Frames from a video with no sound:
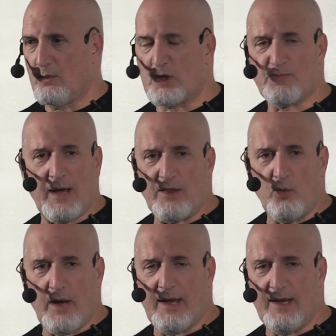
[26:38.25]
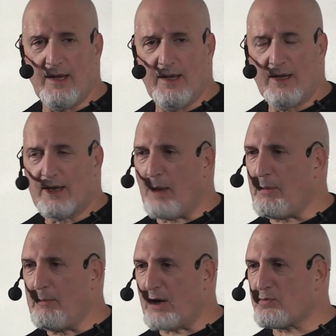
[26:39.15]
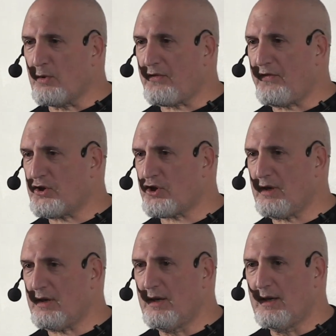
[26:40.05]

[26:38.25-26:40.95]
Which, by the way, can be much more efficient